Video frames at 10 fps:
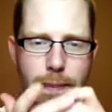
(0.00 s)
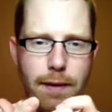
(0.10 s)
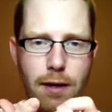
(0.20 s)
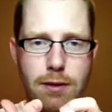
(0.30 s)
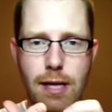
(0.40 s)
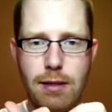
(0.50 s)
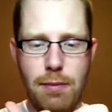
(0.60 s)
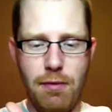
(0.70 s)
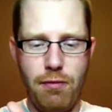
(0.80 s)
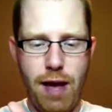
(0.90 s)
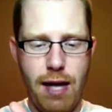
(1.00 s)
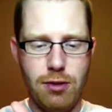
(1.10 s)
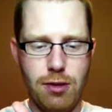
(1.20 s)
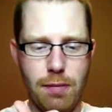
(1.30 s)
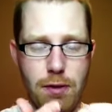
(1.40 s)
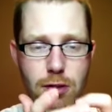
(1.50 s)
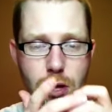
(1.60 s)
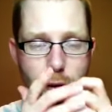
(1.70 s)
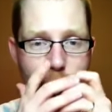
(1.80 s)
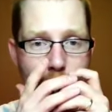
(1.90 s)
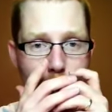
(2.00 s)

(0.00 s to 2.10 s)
Can say something fast or something slow.